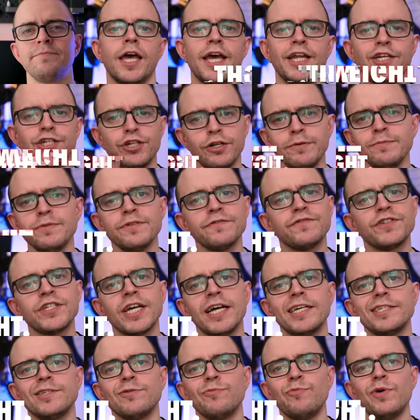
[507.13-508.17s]
In terms of
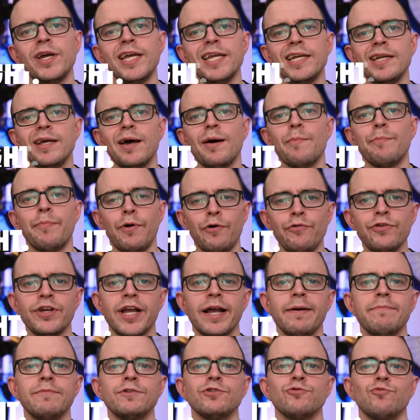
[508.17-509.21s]
size and weight, both
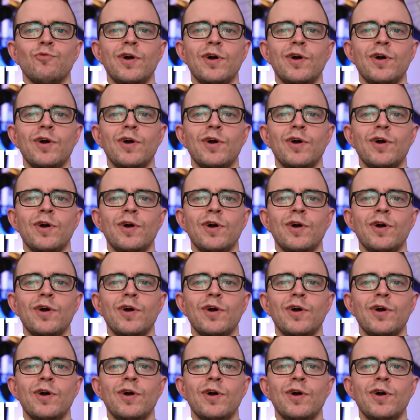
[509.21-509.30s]
cameras